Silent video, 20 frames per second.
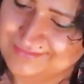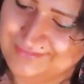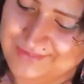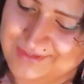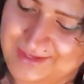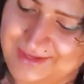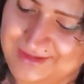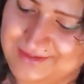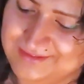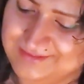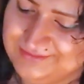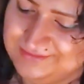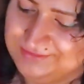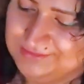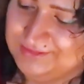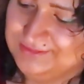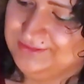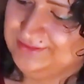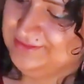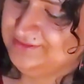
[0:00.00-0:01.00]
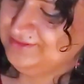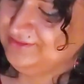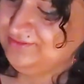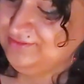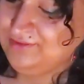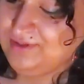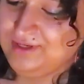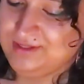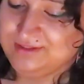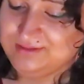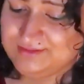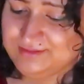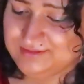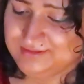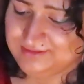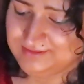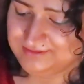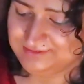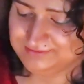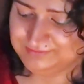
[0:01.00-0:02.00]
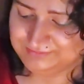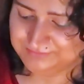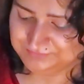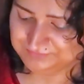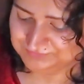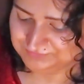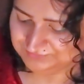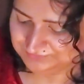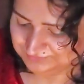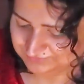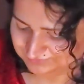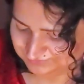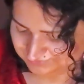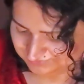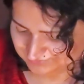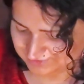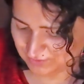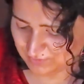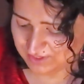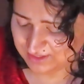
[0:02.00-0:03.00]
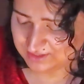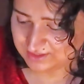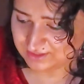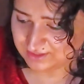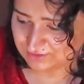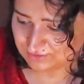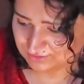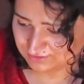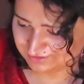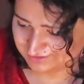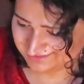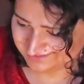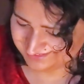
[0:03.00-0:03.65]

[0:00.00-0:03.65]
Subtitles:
Okay, right. Now I can get on